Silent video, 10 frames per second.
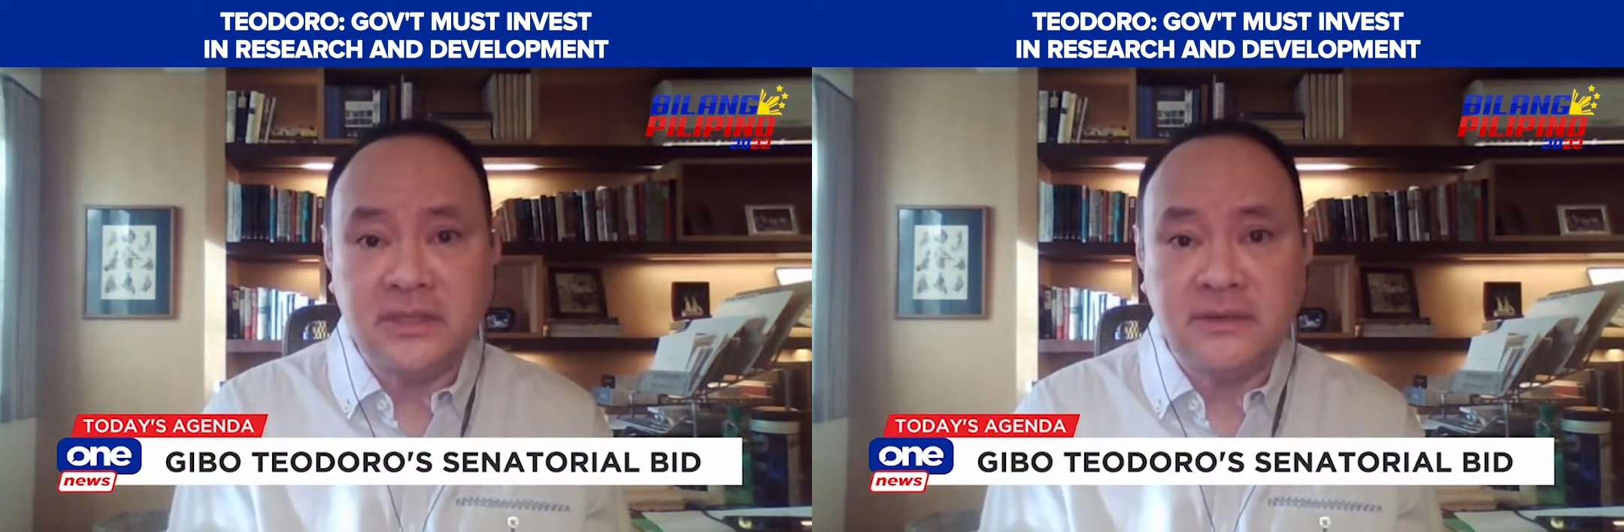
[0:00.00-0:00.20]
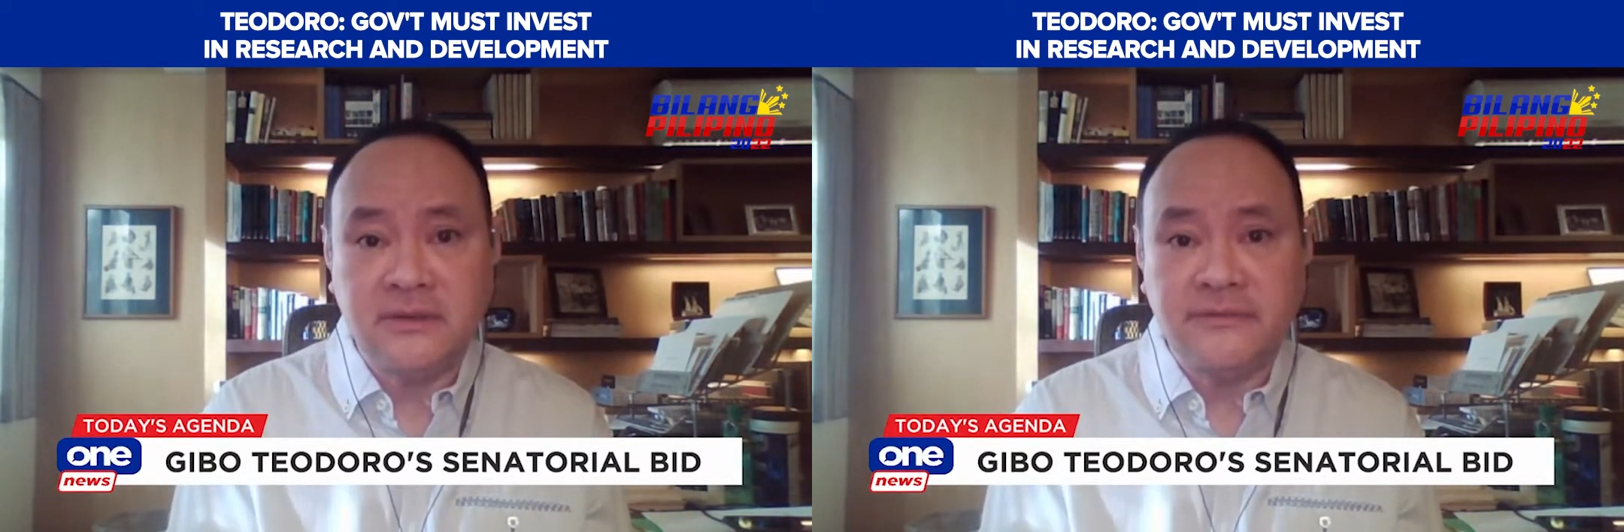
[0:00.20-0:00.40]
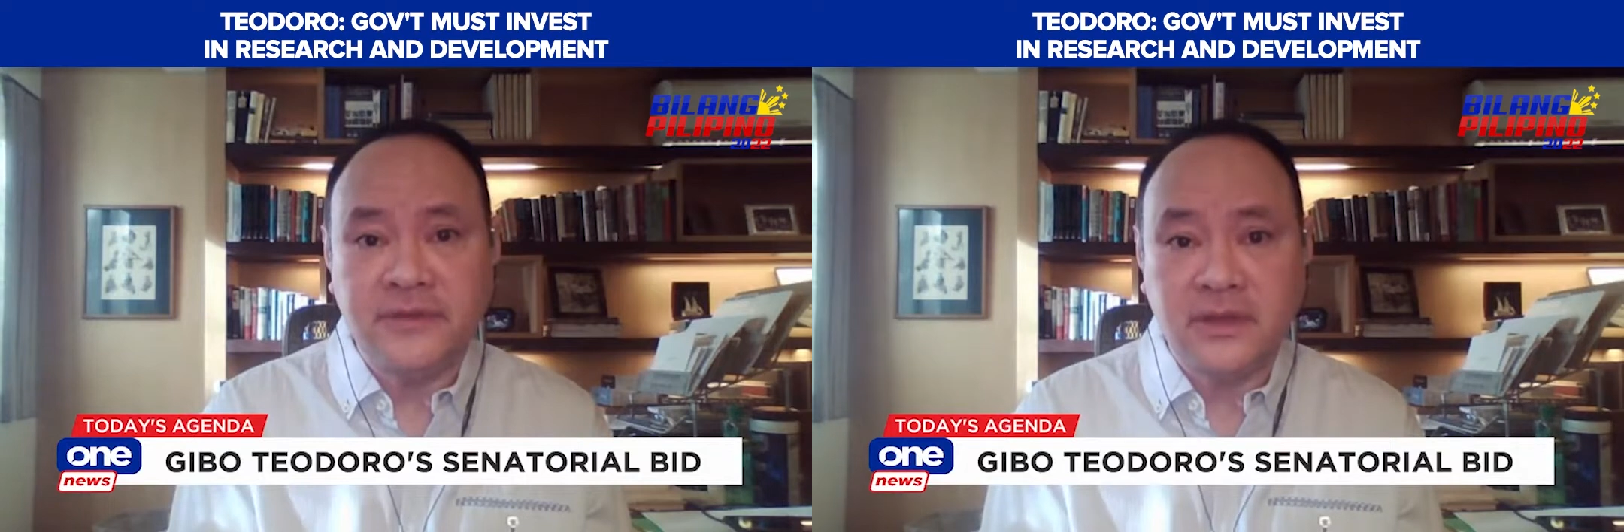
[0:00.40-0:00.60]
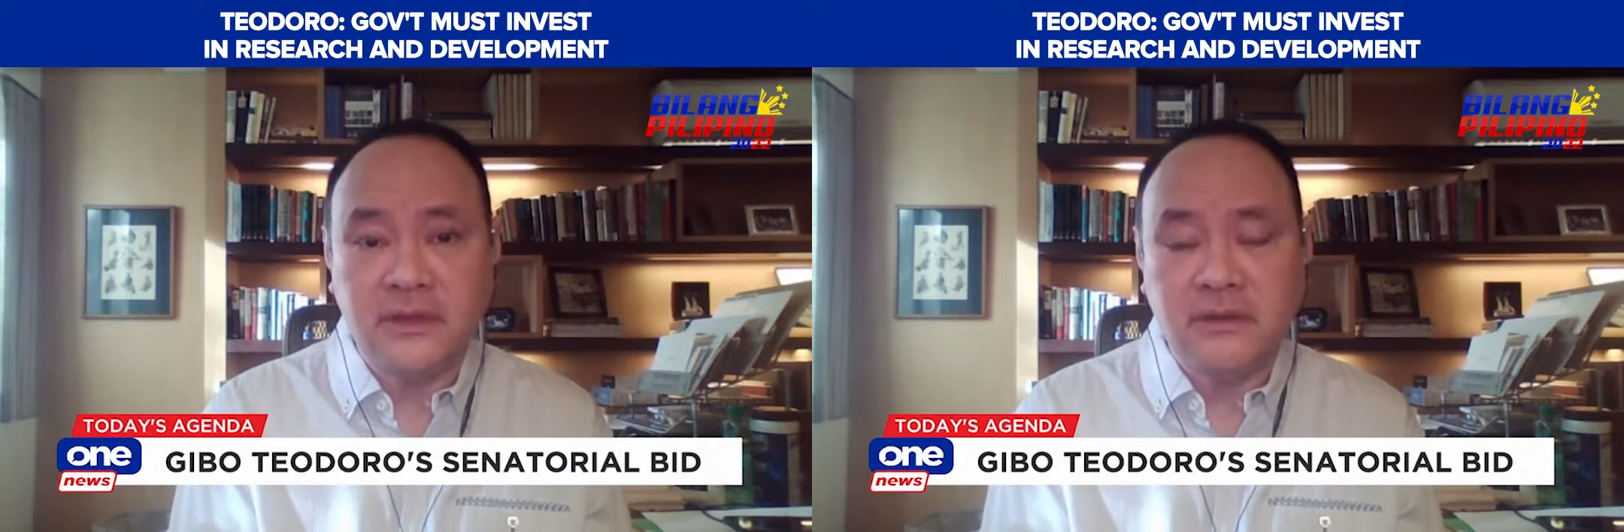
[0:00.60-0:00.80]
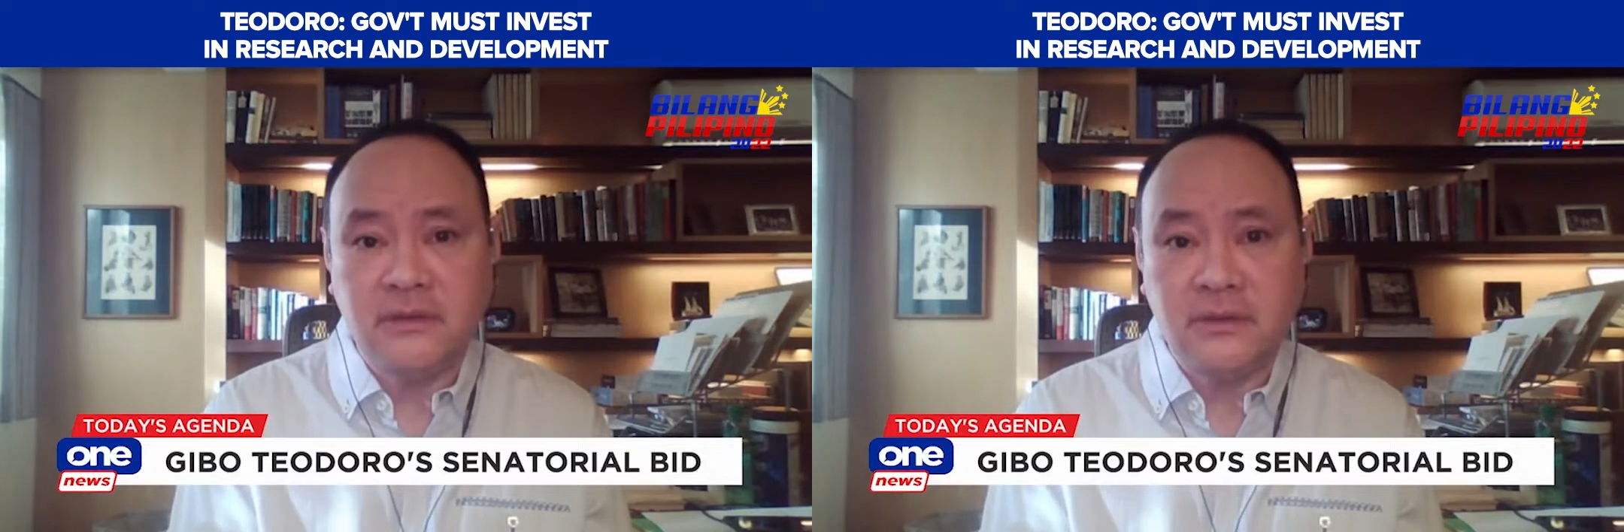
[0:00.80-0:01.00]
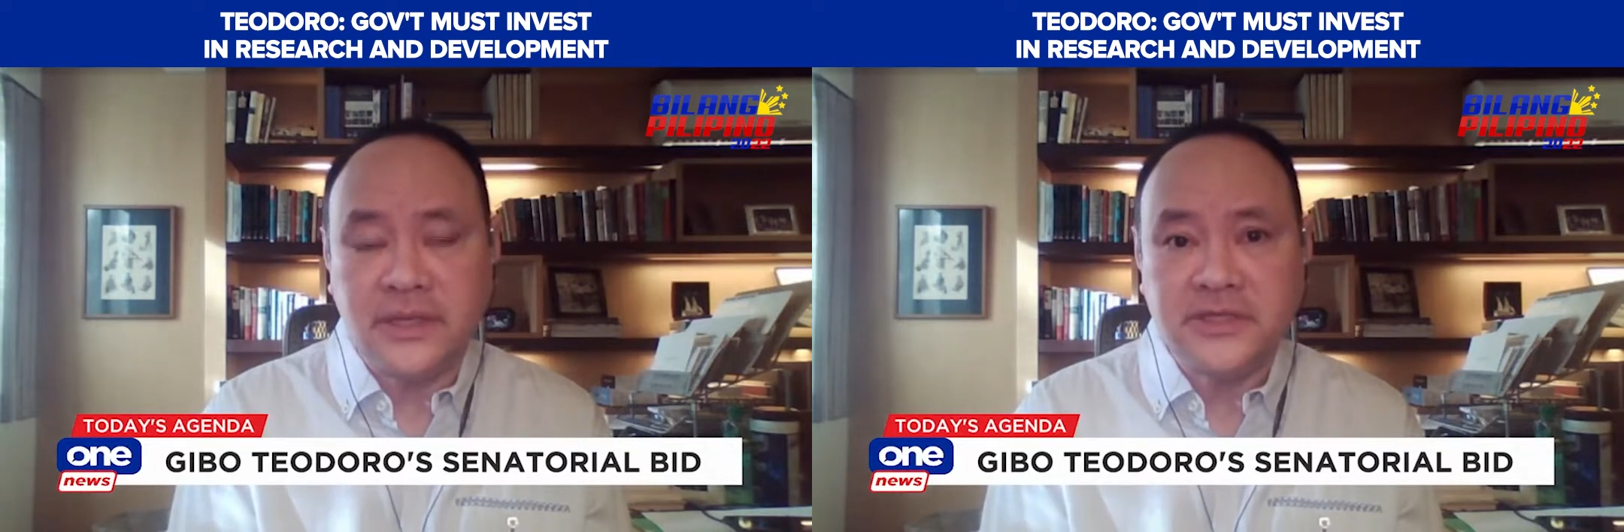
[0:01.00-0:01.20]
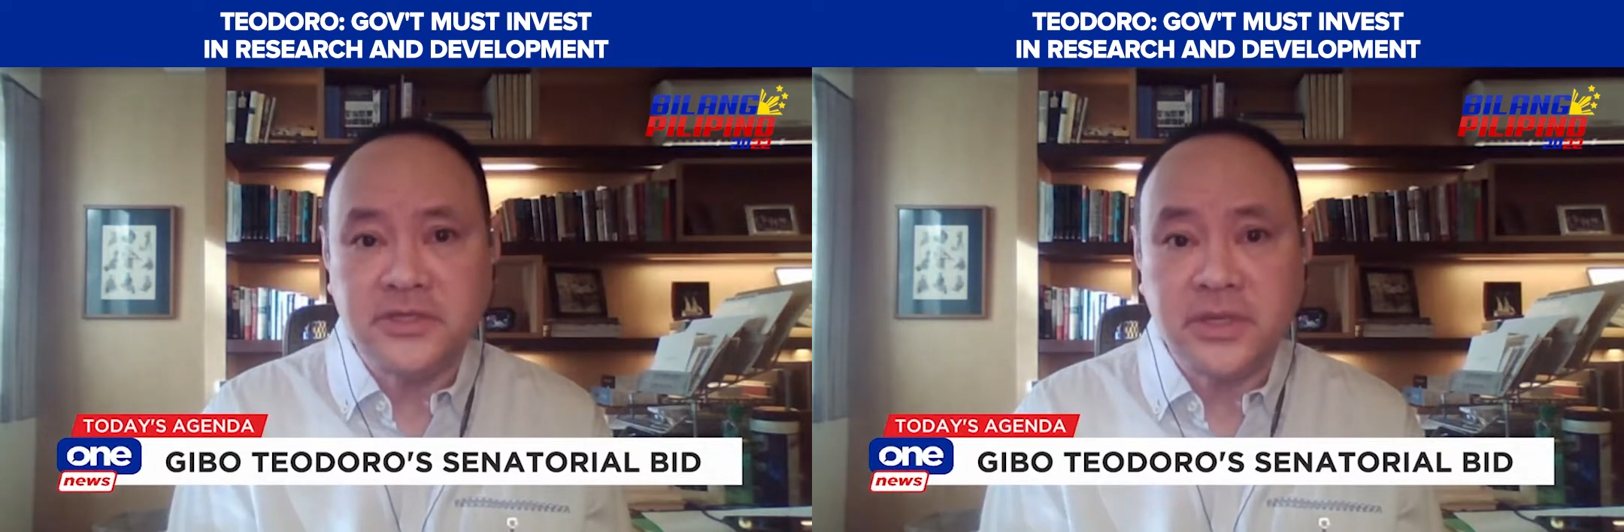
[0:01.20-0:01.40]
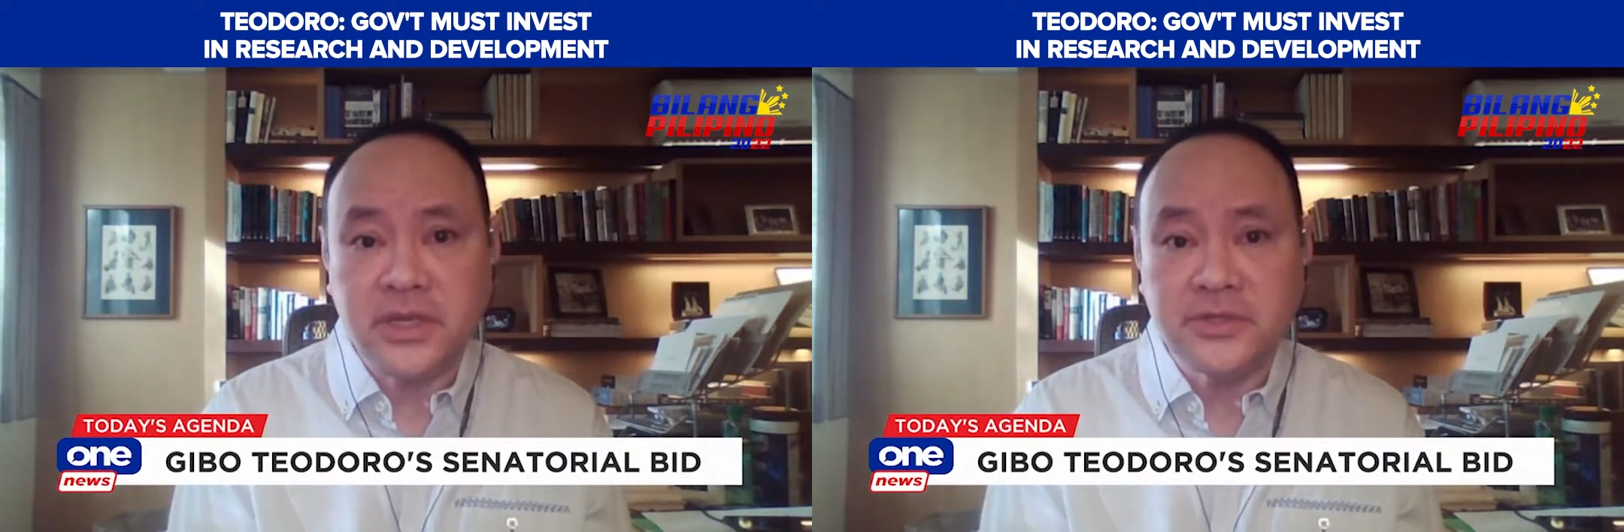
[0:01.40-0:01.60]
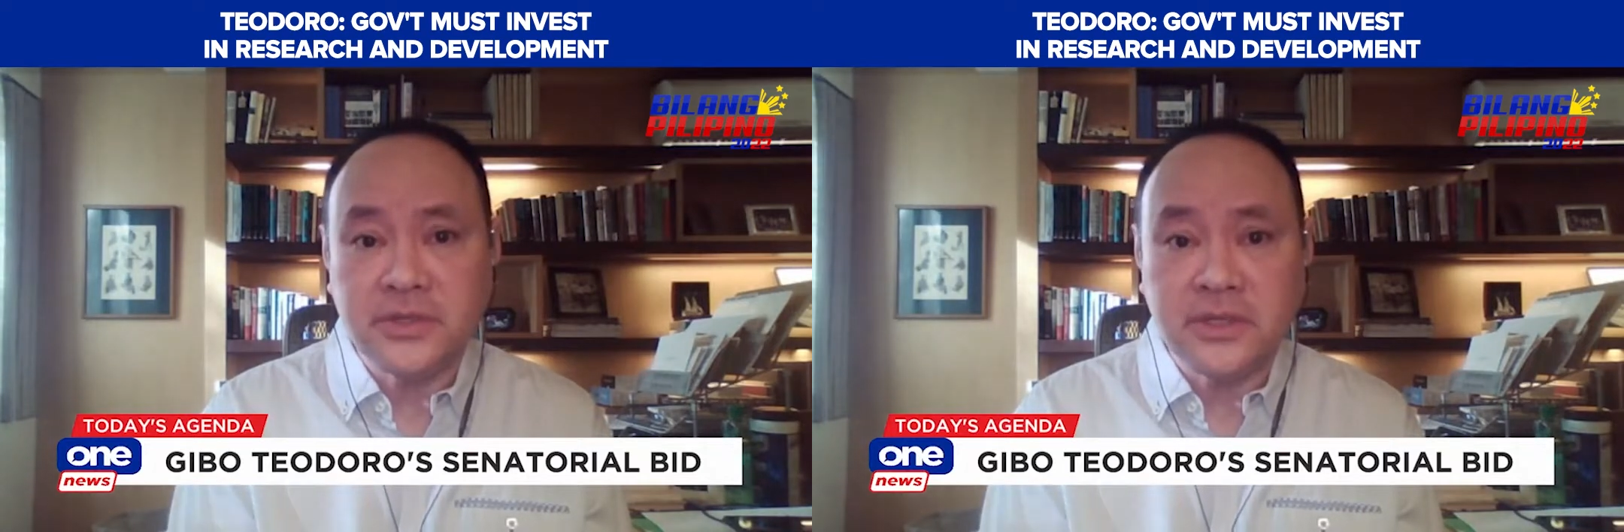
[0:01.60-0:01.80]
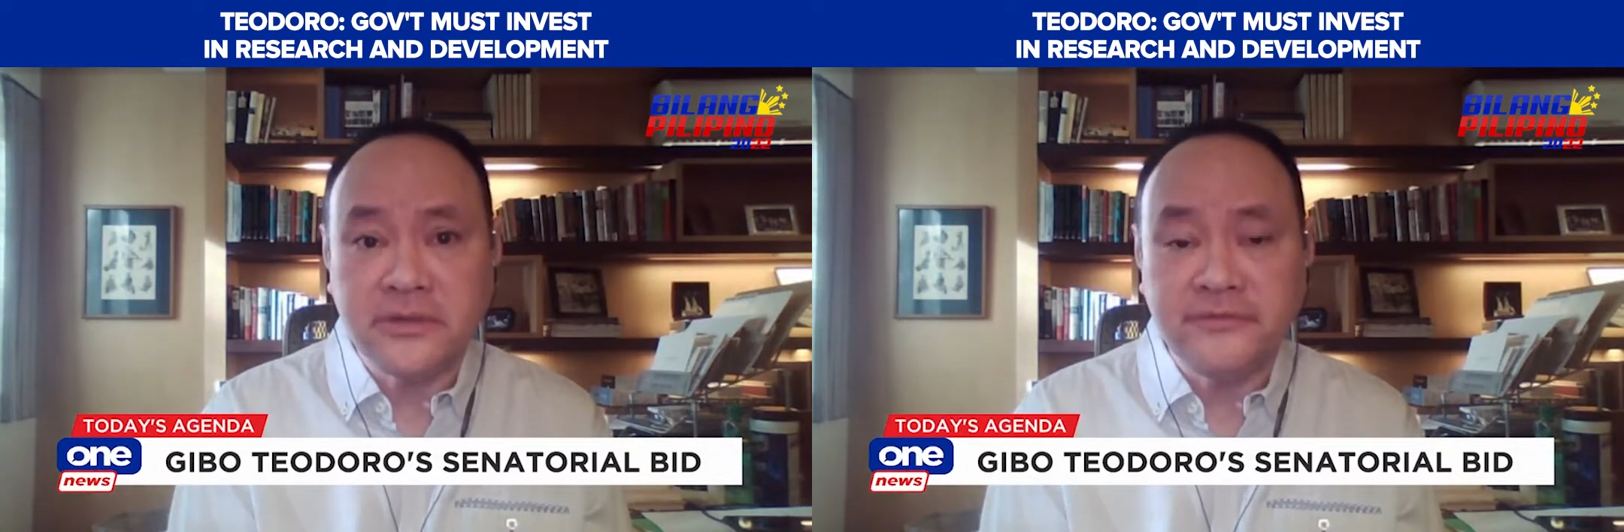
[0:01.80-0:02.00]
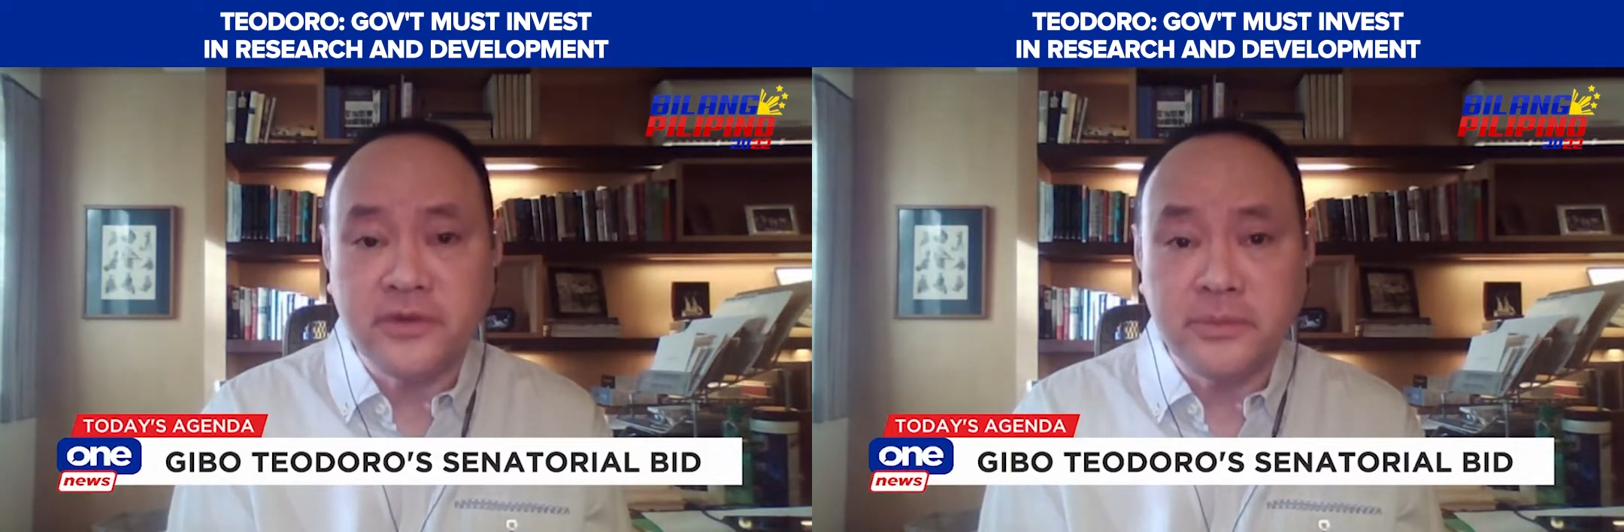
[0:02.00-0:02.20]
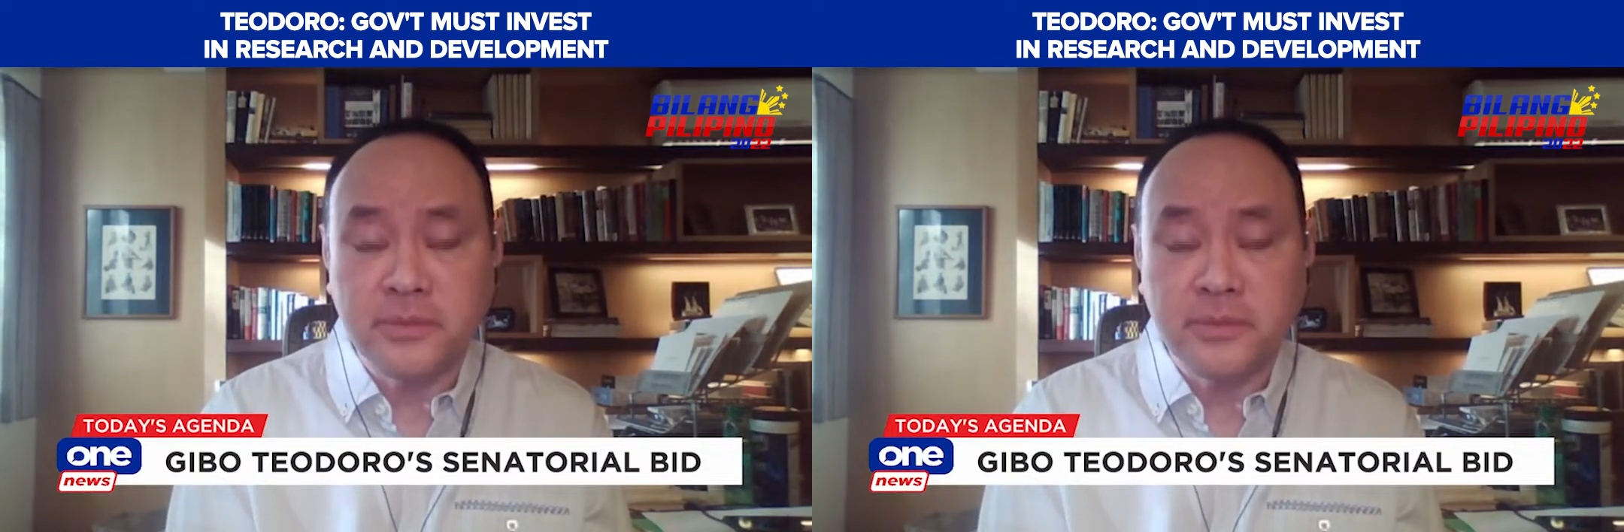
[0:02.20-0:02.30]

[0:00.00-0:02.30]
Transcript: of all educational reform